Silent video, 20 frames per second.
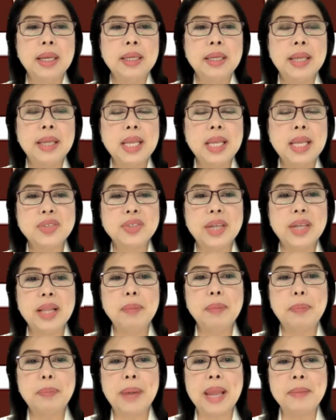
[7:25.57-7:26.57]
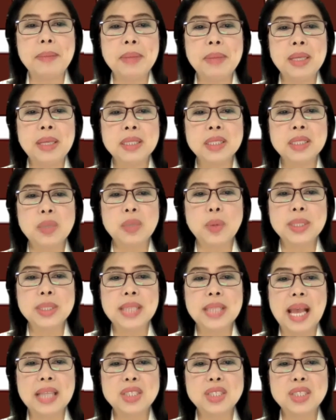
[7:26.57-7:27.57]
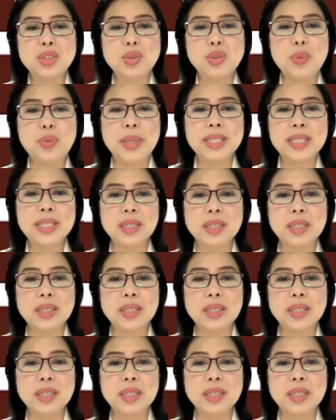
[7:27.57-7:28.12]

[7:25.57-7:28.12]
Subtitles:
The Israel Prime Minister was asked 2 weeks